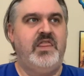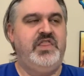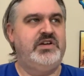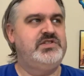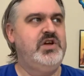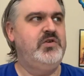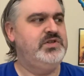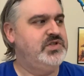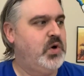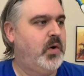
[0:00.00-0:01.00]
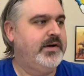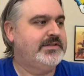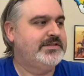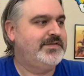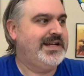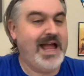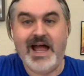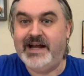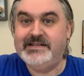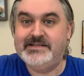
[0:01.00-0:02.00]
There's no tutorials for
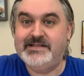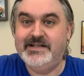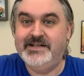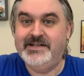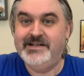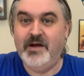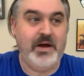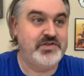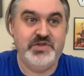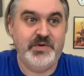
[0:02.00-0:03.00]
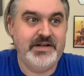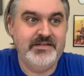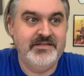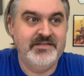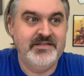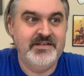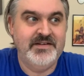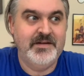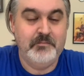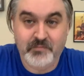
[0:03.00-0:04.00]
guys about doing
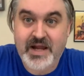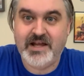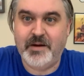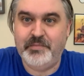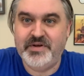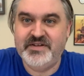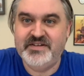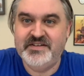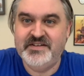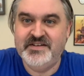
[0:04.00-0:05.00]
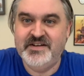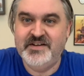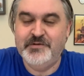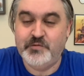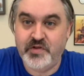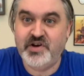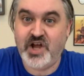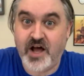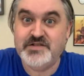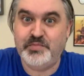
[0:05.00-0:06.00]
makeup for their
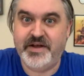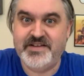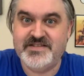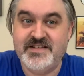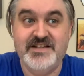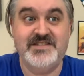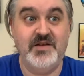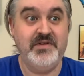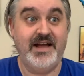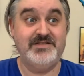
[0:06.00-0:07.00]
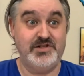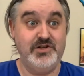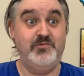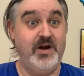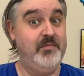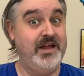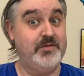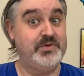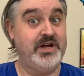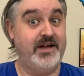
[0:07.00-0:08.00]
cosplays. Because some guys do wear
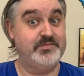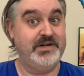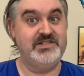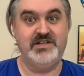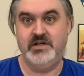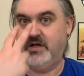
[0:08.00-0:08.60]
makeup in cosplays.